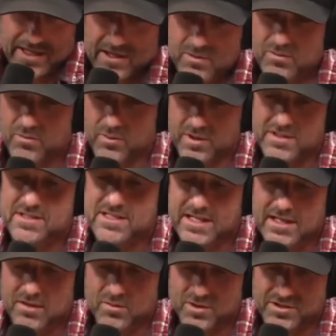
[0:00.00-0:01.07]

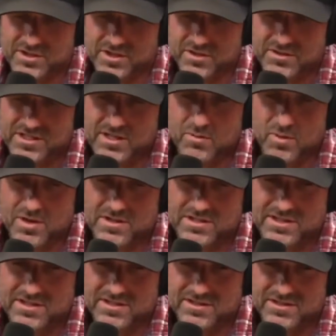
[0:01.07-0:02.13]
Zinke wants to do is he wants
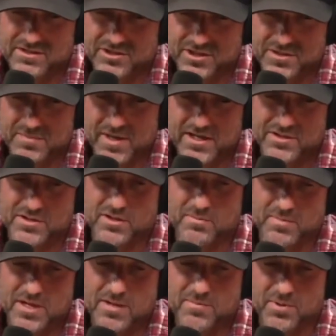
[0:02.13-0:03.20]
to just make sure
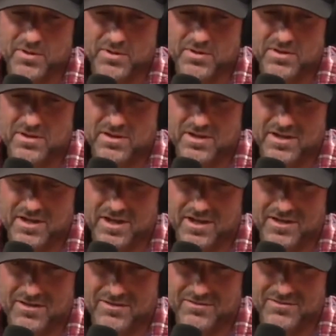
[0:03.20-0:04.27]
people
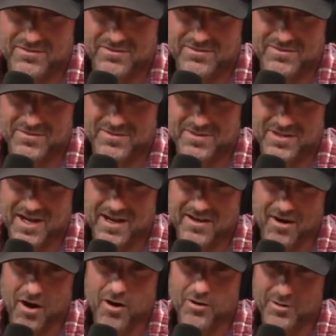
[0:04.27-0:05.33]
of not
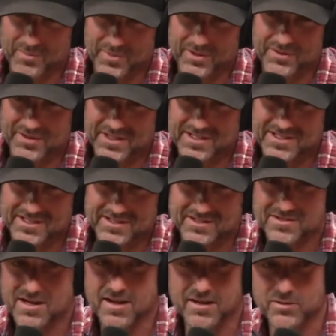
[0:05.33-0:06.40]
all abilities, because
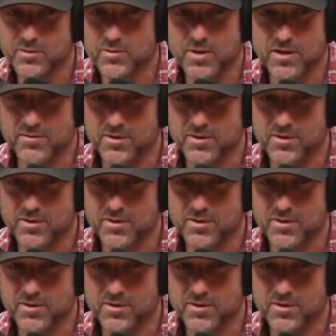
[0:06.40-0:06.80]
it's not like we want